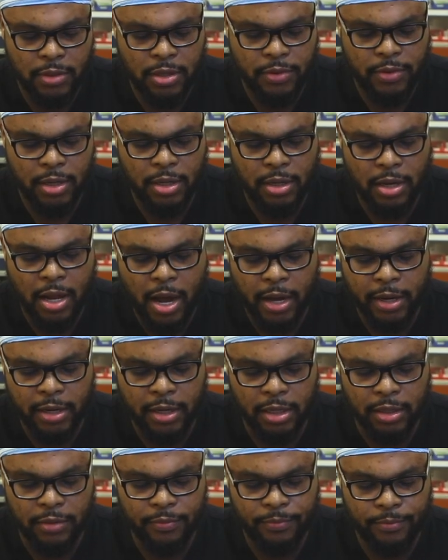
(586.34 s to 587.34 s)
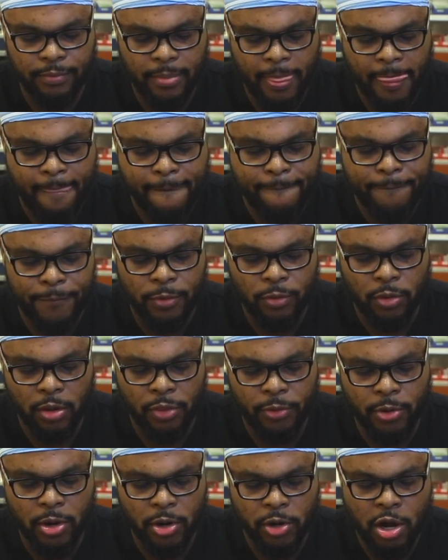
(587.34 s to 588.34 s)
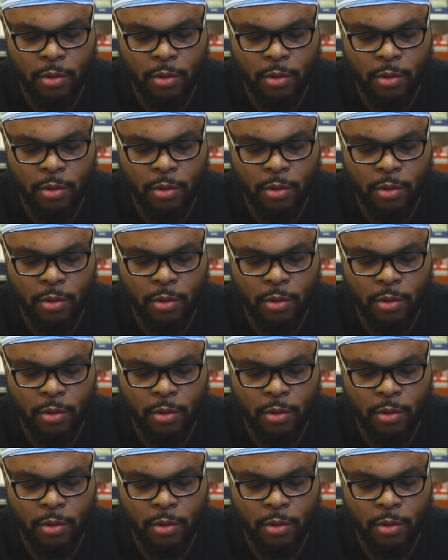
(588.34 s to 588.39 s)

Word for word: and then lock it. We'll throw a